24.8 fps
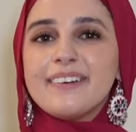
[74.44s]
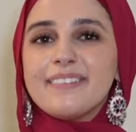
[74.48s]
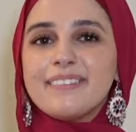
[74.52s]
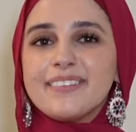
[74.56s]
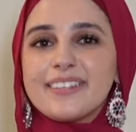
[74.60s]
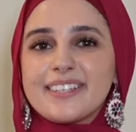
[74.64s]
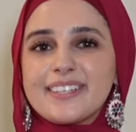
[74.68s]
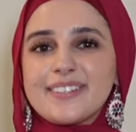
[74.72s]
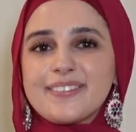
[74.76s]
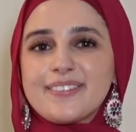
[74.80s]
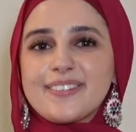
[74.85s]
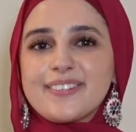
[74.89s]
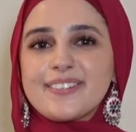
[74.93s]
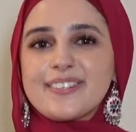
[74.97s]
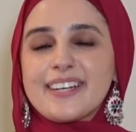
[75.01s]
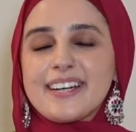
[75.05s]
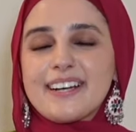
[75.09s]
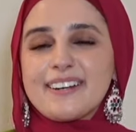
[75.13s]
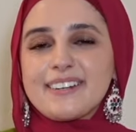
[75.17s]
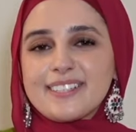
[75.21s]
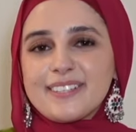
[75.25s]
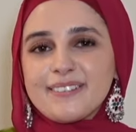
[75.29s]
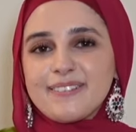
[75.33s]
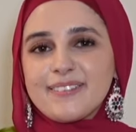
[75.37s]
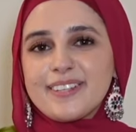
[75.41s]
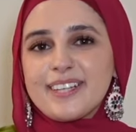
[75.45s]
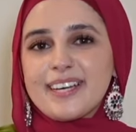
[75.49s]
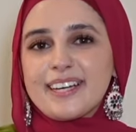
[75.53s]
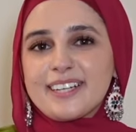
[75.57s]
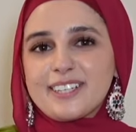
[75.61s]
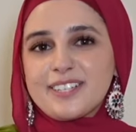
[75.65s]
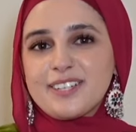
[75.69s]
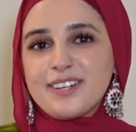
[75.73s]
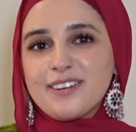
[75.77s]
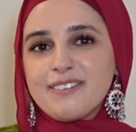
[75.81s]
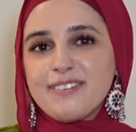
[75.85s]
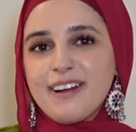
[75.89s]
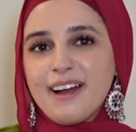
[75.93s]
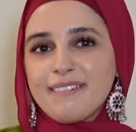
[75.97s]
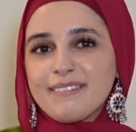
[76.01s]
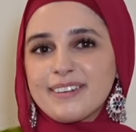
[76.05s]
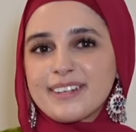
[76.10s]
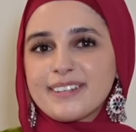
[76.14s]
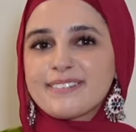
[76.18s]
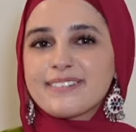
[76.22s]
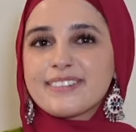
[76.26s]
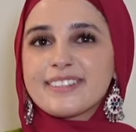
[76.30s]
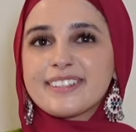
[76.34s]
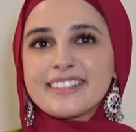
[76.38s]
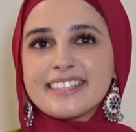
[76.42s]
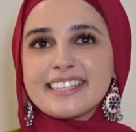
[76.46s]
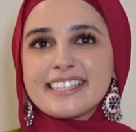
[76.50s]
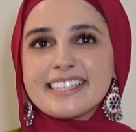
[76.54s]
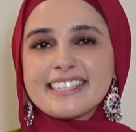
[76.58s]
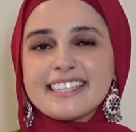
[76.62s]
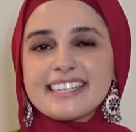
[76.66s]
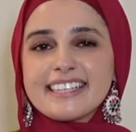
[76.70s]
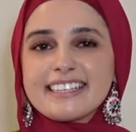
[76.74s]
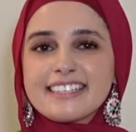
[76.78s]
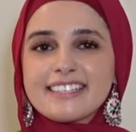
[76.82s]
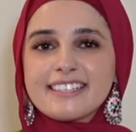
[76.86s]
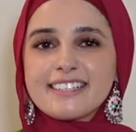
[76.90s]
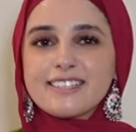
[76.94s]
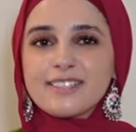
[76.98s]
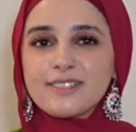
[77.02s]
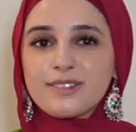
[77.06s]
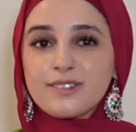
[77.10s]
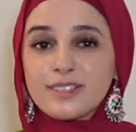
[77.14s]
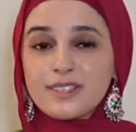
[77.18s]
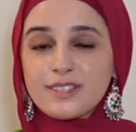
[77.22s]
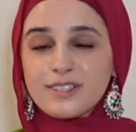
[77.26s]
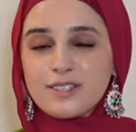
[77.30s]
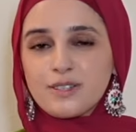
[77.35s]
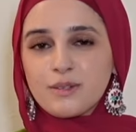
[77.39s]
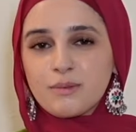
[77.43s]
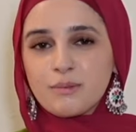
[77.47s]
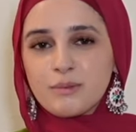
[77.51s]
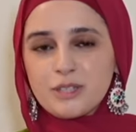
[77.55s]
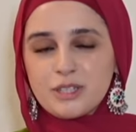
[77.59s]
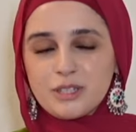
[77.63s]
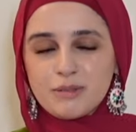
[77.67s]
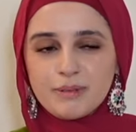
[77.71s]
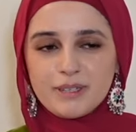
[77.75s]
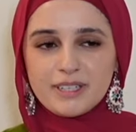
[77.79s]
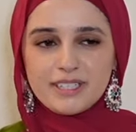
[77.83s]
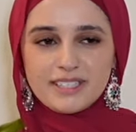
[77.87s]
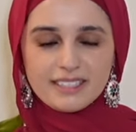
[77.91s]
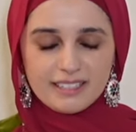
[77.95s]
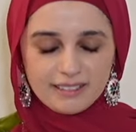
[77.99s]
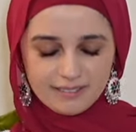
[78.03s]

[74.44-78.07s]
because we took out some of the extra fabric for this and it still like so much space